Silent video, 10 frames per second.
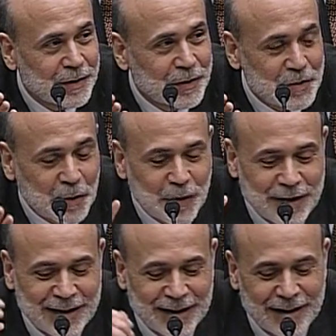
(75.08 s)
So
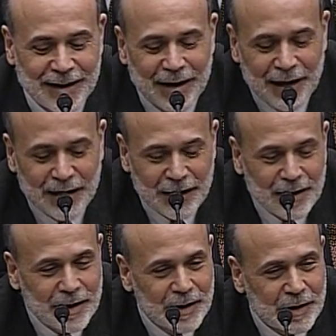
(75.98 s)

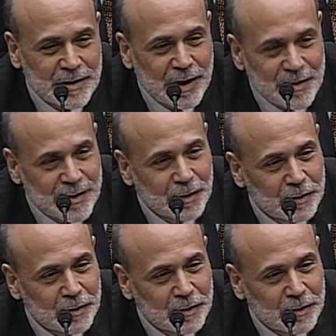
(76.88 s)
it's not a single